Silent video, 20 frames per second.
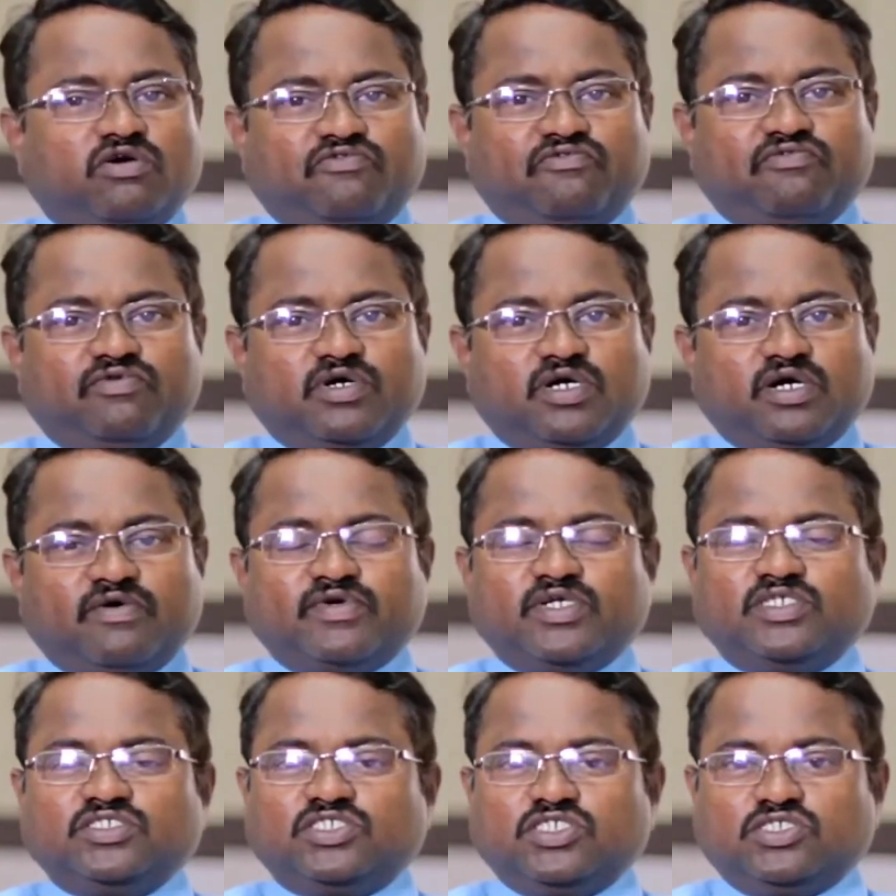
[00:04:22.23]
of
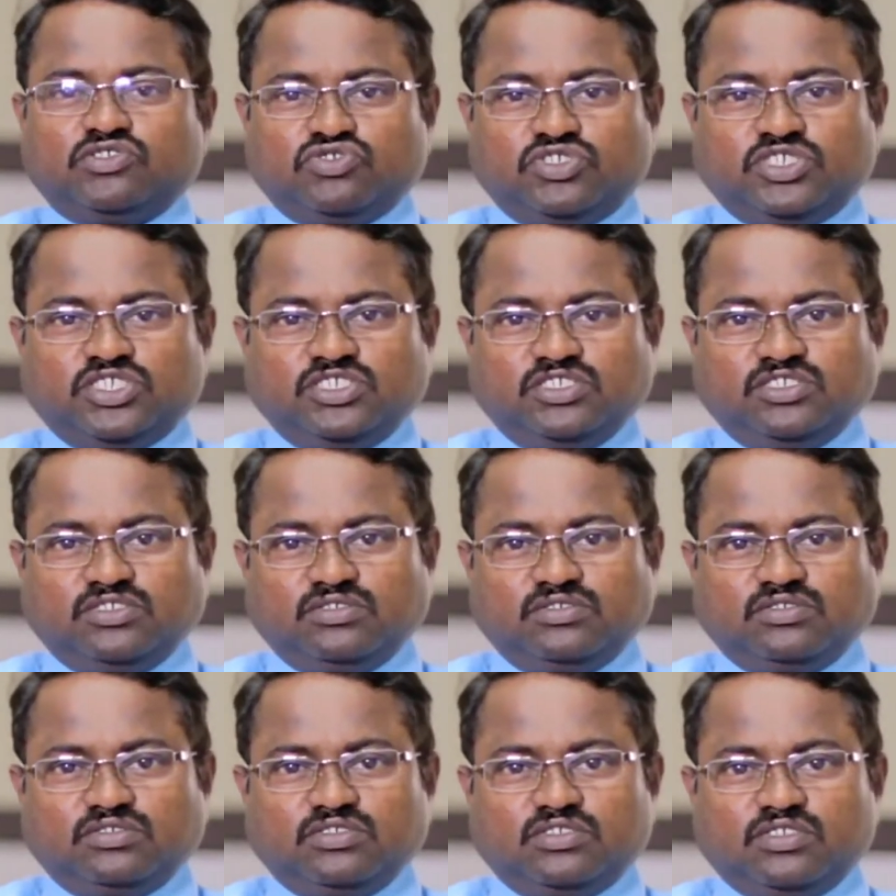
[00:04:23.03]
our
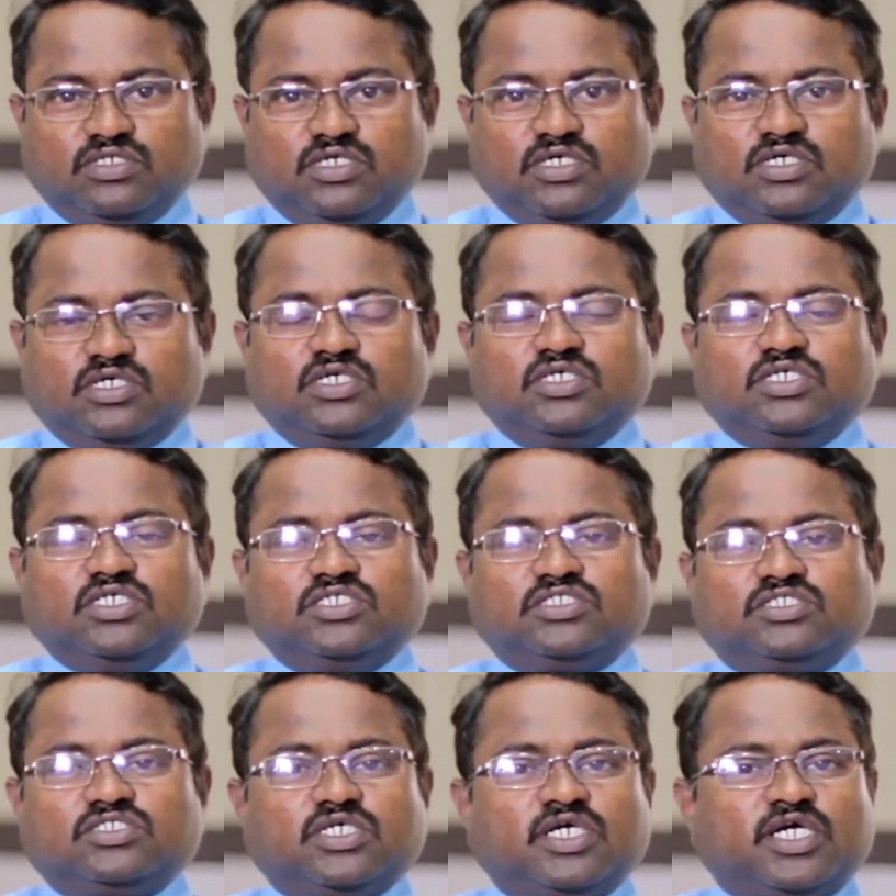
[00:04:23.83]
institution
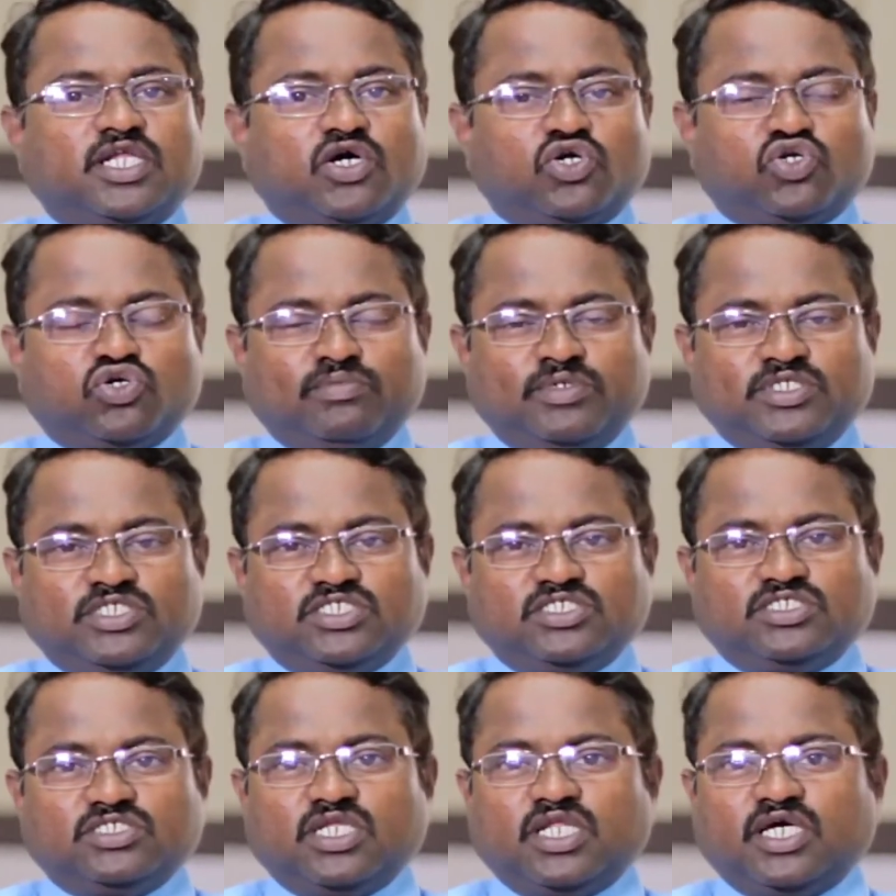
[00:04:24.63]
is an automated